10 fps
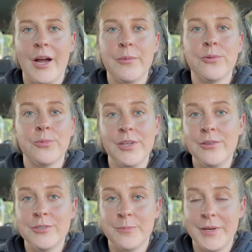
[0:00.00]
I would
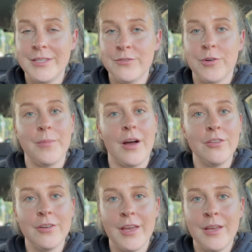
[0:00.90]
reuse bits from
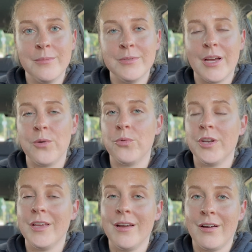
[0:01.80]
other games, I
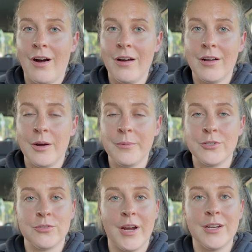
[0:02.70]
wouldn't get caught up
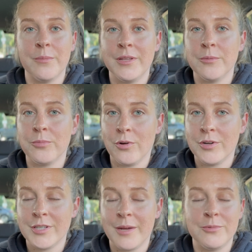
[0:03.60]
in trying to make the
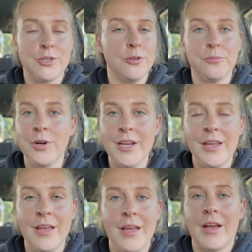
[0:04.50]
prototype too
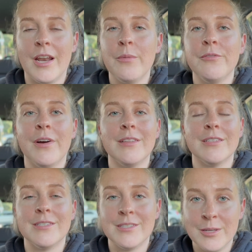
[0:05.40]
pretty, and I would find the
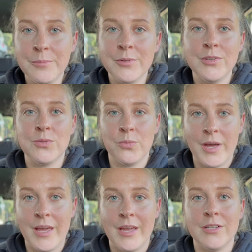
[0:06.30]
simplest
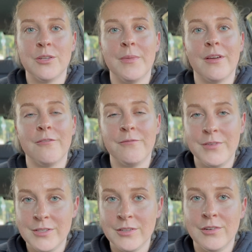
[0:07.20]
way to make a
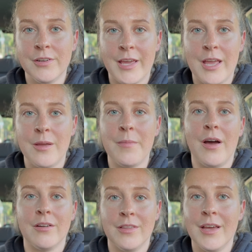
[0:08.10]
physical game
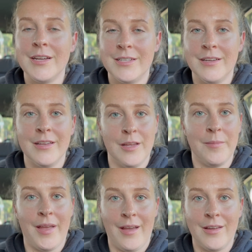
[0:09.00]
out of the idea in
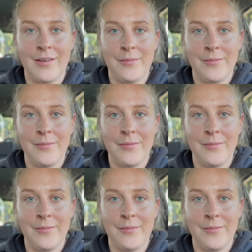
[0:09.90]
my head.